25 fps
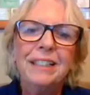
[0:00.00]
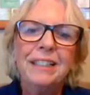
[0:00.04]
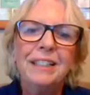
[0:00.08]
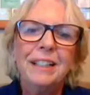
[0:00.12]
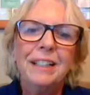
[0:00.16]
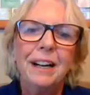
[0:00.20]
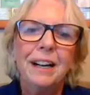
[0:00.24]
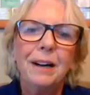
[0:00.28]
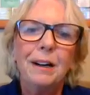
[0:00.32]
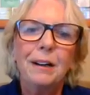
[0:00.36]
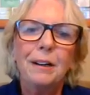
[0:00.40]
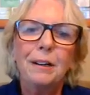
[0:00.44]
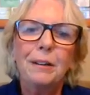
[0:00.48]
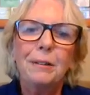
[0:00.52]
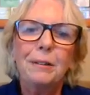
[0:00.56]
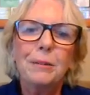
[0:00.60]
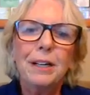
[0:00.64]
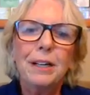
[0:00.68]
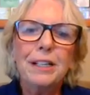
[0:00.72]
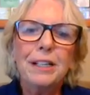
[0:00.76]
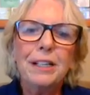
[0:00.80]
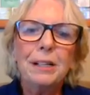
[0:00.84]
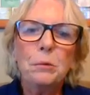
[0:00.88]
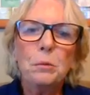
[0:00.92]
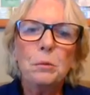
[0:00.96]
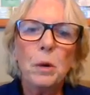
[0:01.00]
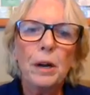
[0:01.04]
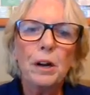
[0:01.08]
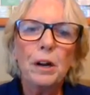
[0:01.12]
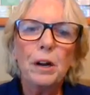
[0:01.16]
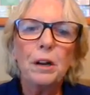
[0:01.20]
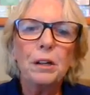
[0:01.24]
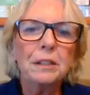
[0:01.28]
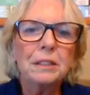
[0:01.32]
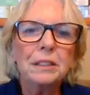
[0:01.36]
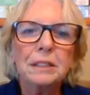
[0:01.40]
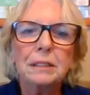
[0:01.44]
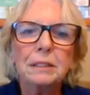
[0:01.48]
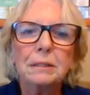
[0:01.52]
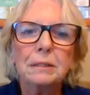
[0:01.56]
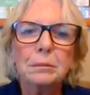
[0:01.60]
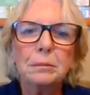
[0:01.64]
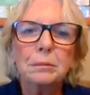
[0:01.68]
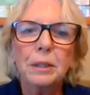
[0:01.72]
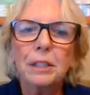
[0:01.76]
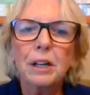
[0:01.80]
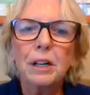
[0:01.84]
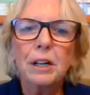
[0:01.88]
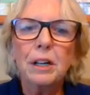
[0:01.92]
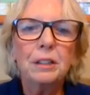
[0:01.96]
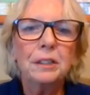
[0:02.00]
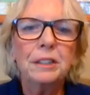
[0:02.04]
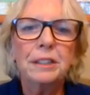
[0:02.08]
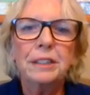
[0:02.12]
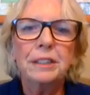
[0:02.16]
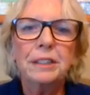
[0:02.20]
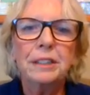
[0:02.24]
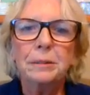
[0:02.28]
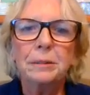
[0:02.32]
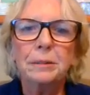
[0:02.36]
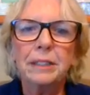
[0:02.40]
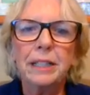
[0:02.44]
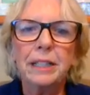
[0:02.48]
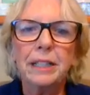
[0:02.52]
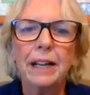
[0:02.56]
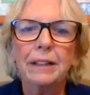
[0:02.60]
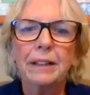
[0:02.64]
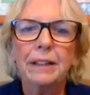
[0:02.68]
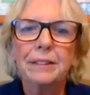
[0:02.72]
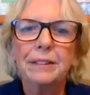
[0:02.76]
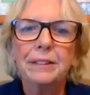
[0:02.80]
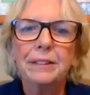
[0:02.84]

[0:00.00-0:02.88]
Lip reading: What all do you do with that?